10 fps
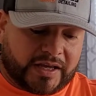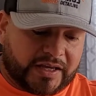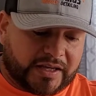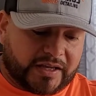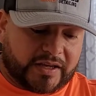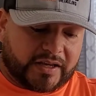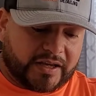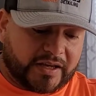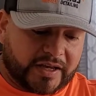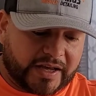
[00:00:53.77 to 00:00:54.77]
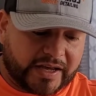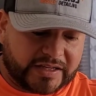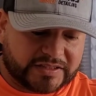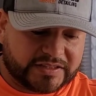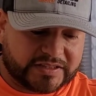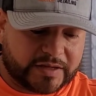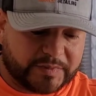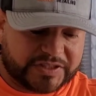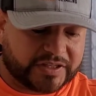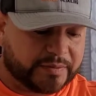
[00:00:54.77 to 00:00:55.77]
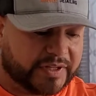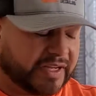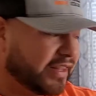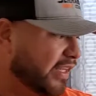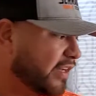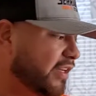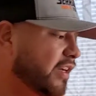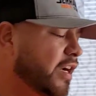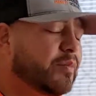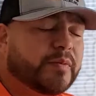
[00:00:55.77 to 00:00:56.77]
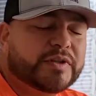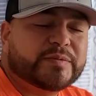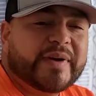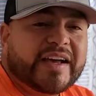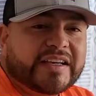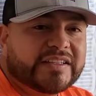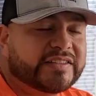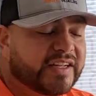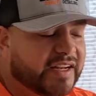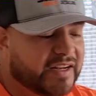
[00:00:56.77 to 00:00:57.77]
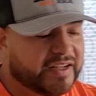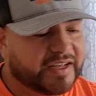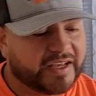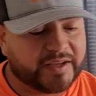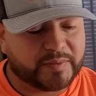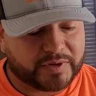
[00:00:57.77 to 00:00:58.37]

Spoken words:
he has sent me something. I think a couple months back he said, hey